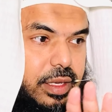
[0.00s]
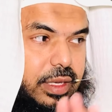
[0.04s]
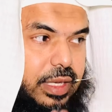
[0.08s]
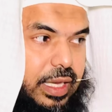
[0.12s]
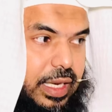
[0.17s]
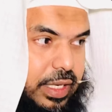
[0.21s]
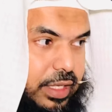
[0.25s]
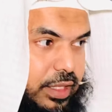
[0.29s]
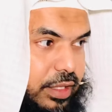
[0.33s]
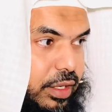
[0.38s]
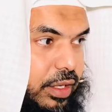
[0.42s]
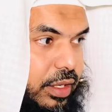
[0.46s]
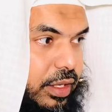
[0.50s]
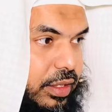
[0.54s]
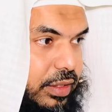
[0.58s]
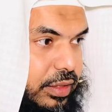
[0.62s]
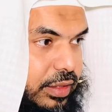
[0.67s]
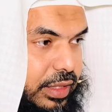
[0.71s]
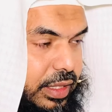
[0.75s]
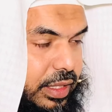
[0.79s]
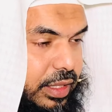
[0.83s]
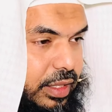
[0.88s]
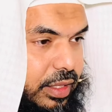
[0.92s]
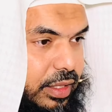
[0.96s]
yani the,
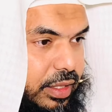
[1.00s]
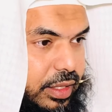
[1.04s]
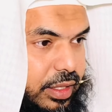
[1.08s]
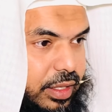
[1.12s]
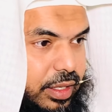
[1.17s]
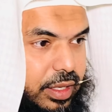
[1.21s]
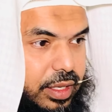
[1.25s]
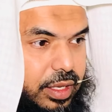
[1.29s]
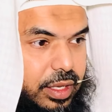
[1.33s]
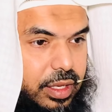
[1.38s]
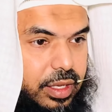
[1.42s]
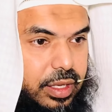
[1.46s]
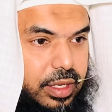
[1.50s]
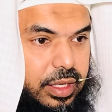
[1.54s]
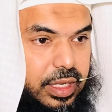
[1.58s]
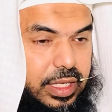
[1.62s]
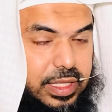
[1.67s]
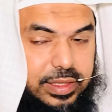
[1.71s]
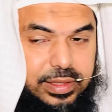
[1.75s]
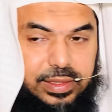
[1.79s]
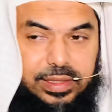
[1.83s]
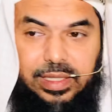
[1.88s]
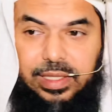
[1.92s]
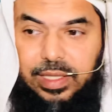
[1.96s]
the
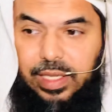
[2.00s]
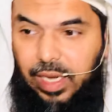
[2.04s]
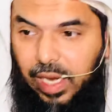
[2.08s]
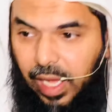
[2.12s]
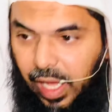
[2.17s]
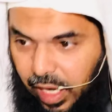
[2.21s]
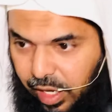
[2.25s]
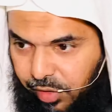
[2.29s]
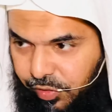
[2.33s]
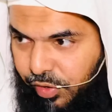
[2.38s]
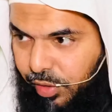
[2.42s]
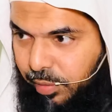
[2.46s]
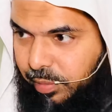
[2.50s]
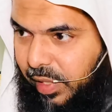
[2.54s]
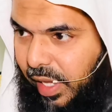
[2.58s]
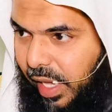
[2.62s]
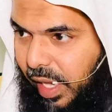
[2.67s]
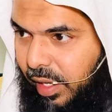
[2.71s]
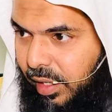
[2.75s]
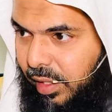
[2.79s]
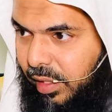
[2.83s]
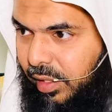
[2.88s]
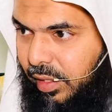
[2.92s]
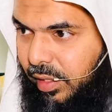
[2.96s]
istidlal from
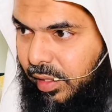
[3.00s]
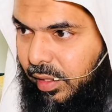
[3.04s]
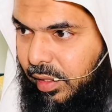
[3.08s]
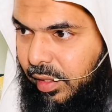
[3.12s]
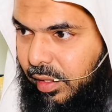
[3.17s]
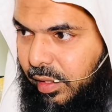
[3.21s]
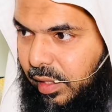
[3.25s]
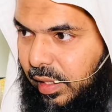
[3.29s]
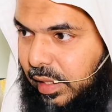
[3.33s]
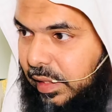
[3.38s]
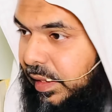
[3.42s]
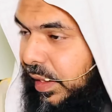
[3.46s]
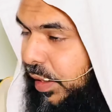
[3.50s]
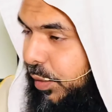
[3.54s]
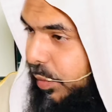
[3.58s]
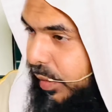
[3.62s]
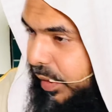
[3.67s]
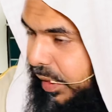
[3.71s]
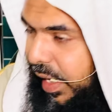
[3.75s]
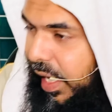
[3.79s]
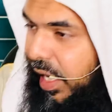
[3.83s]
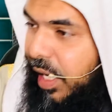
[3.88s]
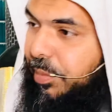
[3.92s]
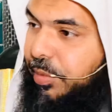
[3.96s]
that is he
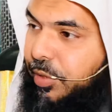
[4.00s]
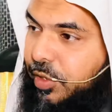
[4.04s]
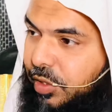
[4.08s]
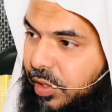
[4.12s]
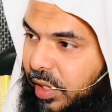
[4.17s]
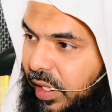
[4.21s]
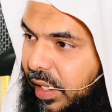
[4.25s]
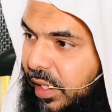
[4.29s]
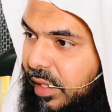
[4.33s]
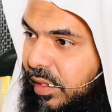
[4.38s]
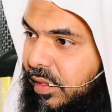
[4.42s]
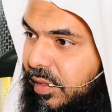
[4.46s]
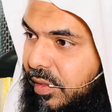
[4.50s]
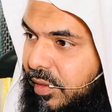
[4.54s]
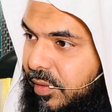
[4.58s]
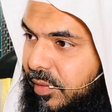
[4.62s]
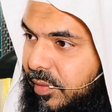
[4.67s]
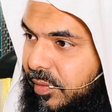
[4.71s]
got up straight.